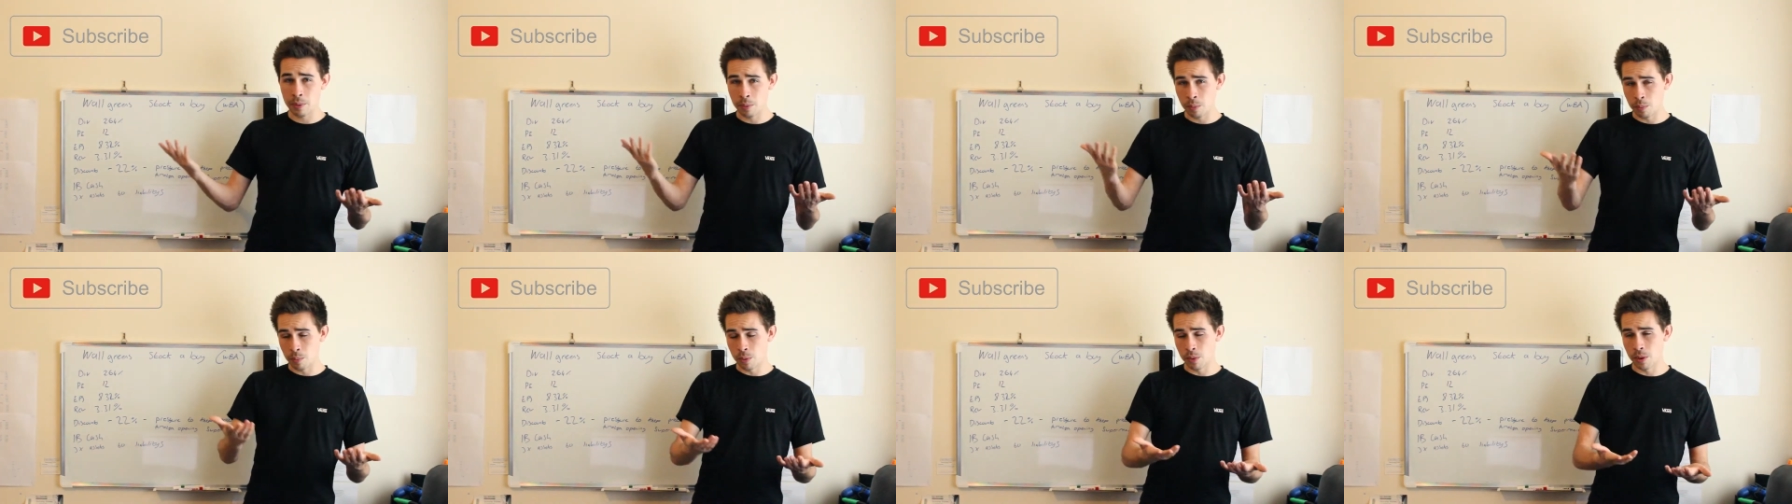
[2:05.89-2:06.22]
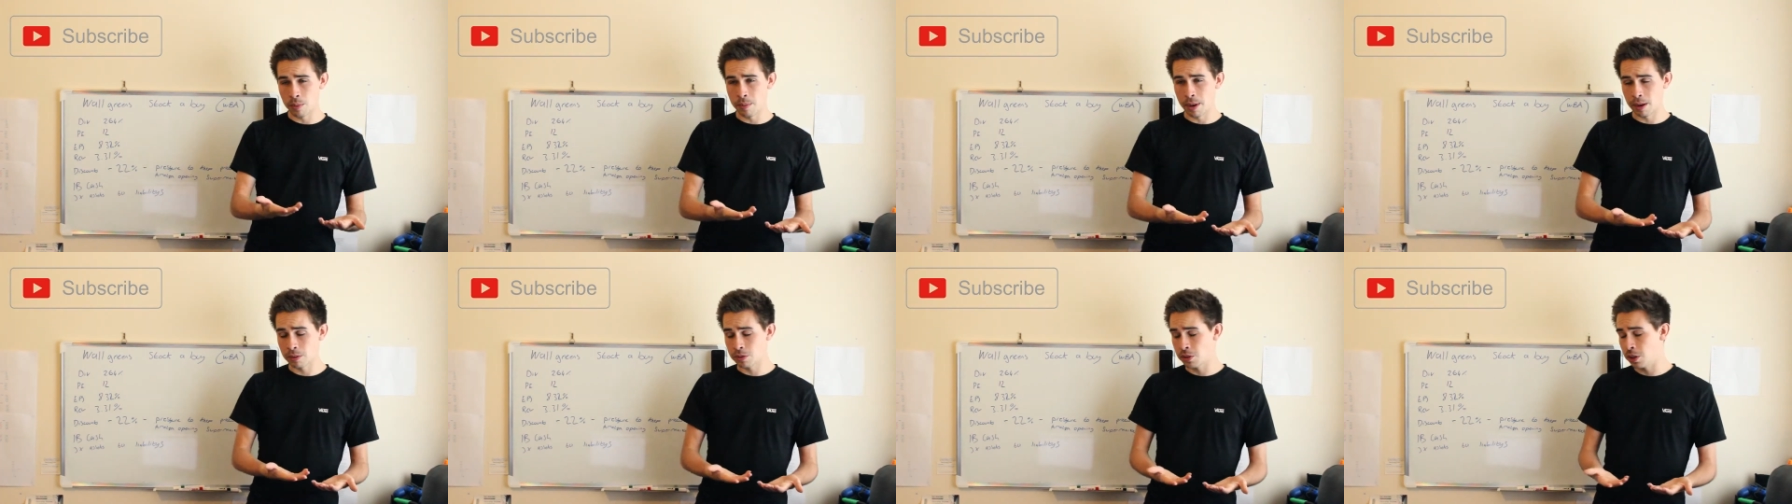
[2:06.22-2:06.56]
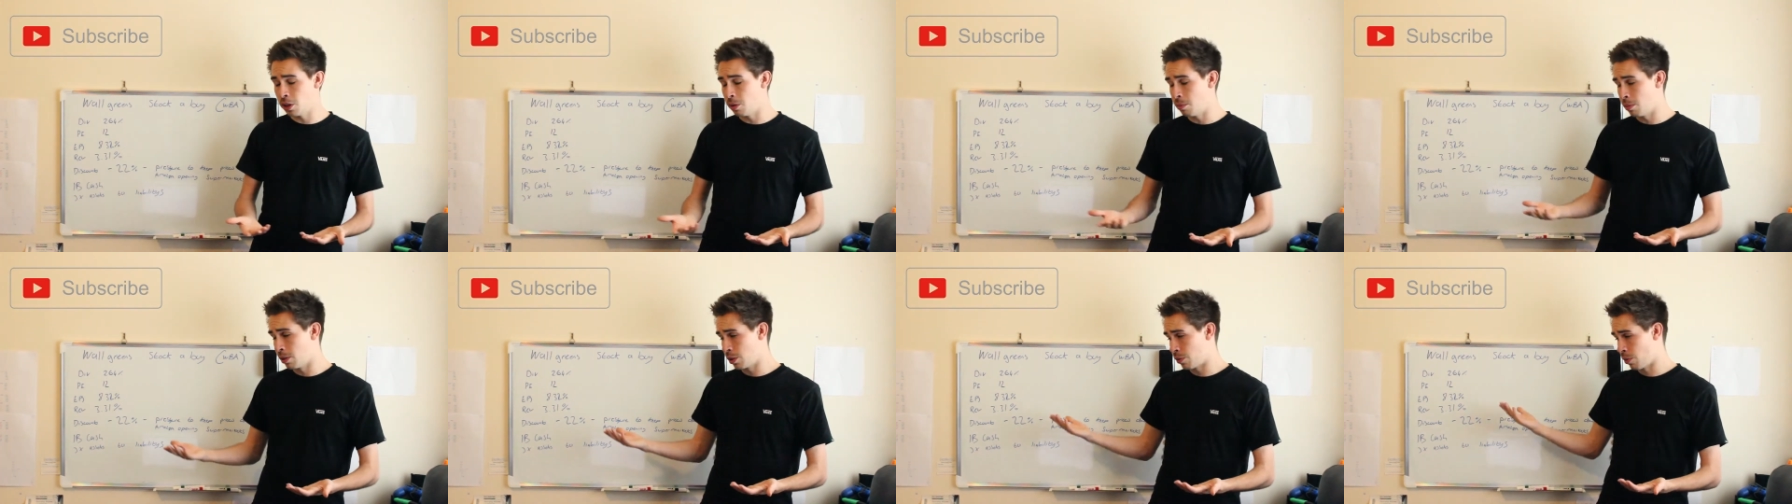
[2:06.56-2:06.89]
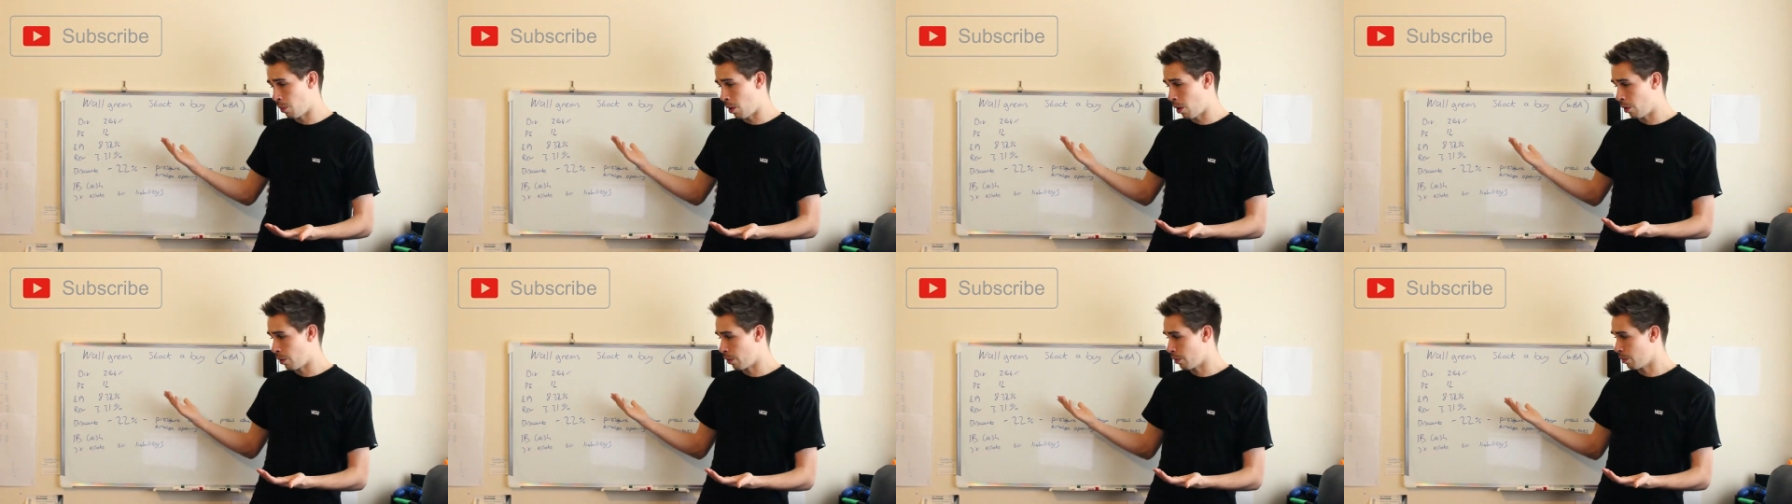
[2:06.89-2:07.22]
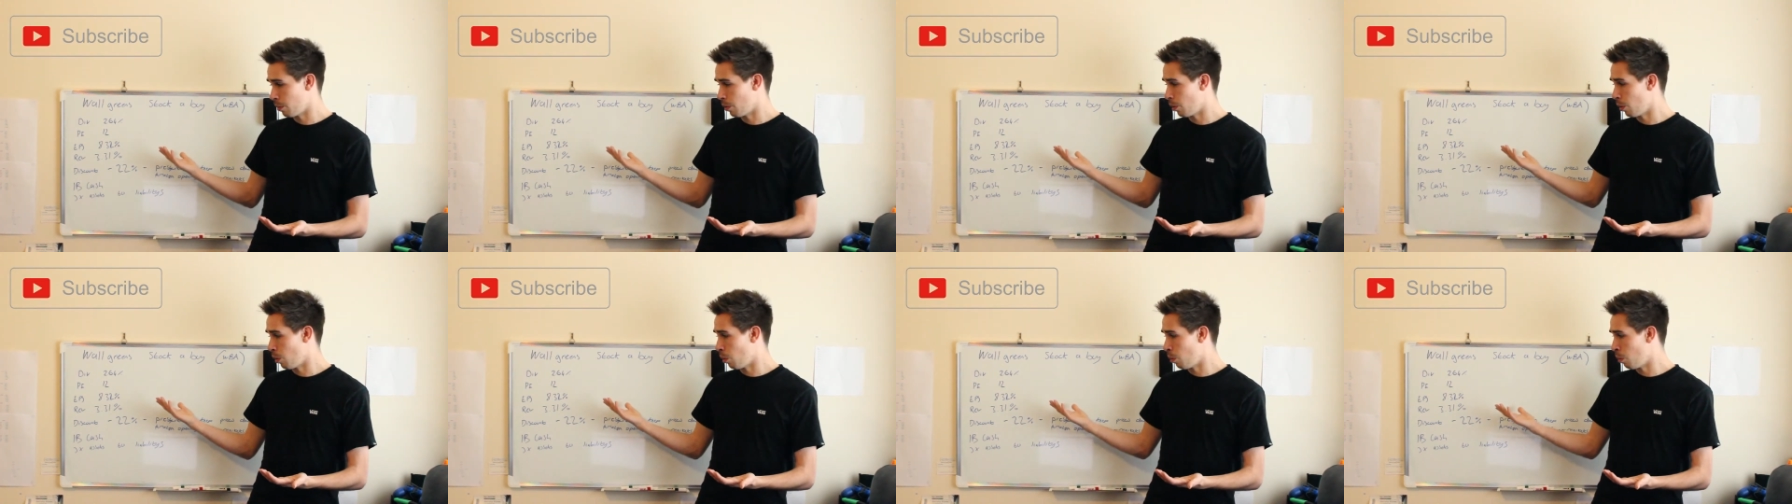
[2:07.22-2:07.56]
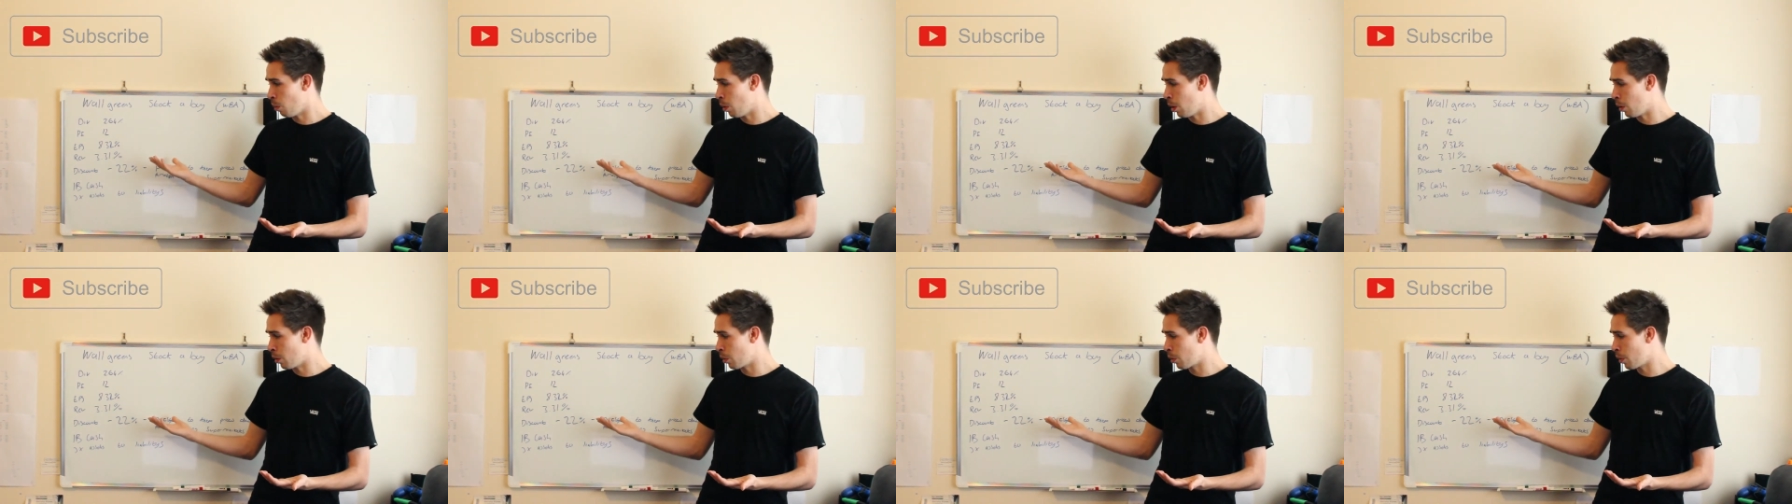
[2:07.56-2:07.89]
I won't worry about too much for
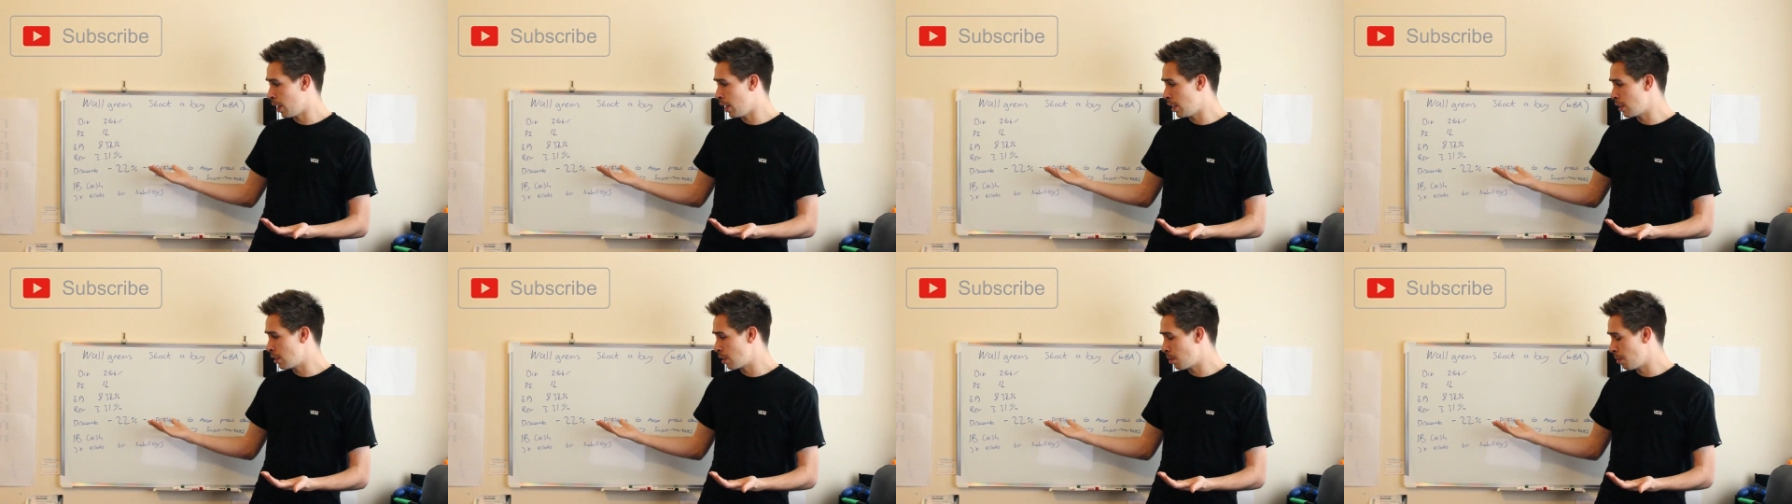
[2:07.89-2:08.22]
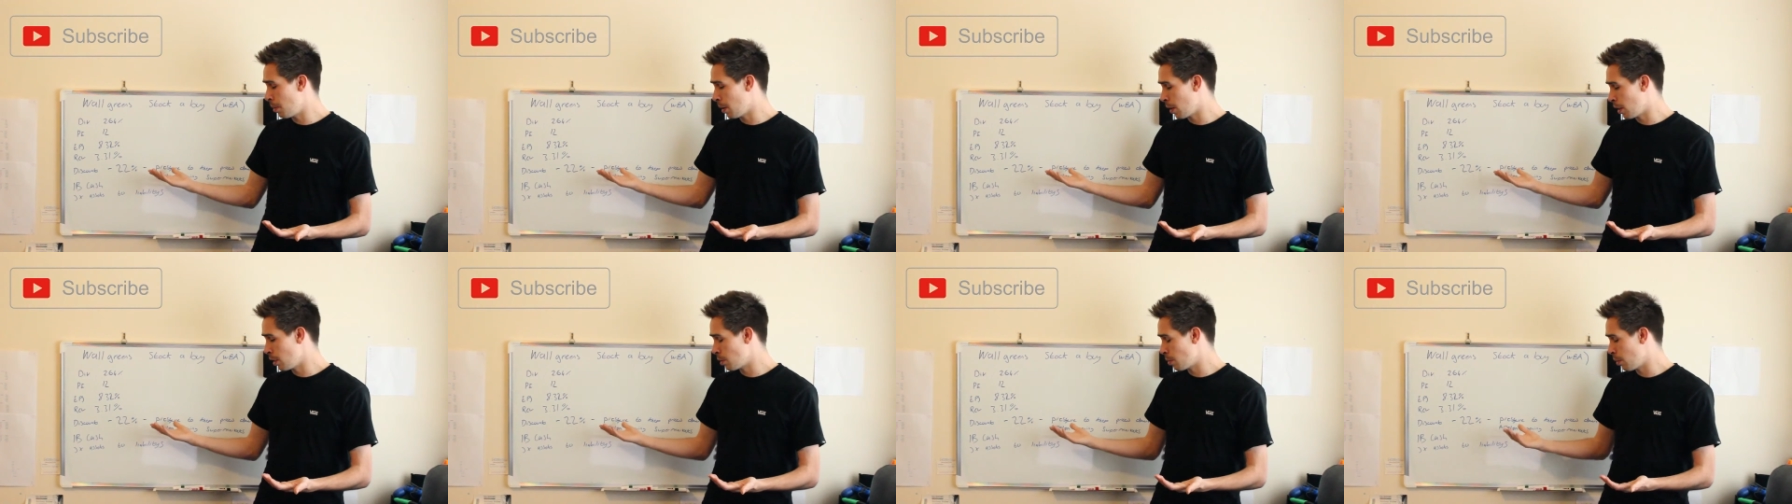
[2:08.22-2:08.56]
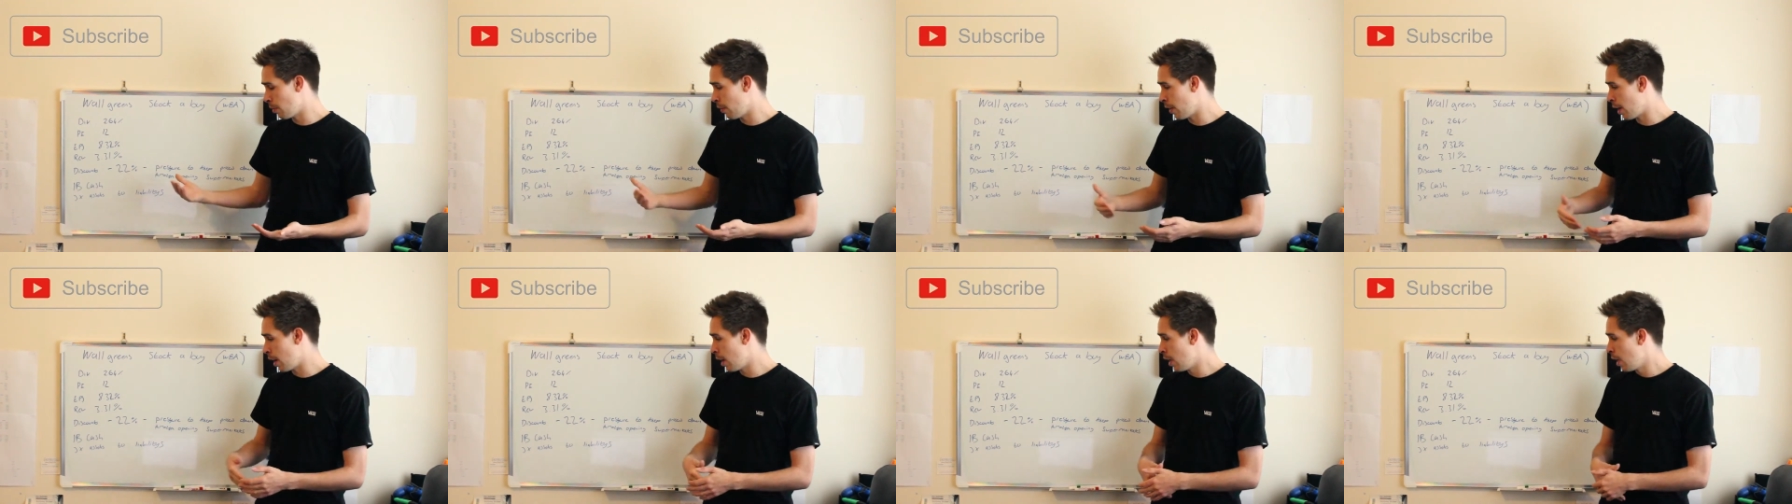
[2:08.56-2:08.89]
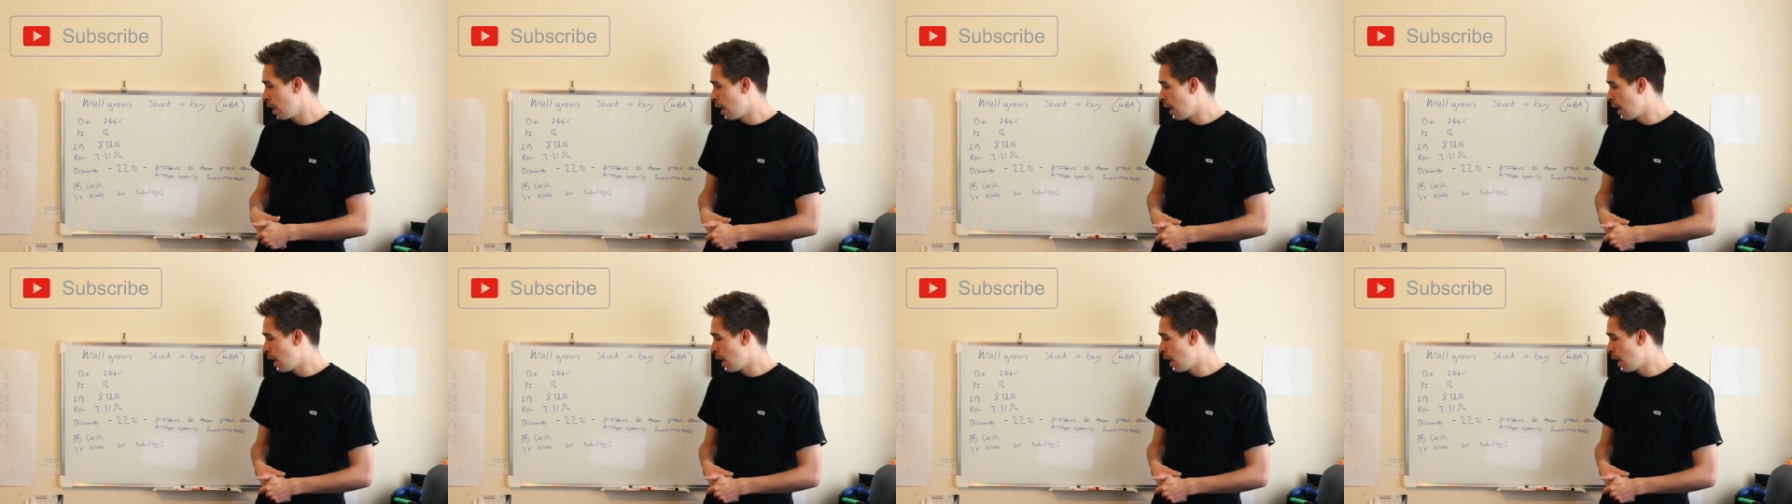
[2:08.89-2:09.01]
Wal Walgreens, to be honest with you.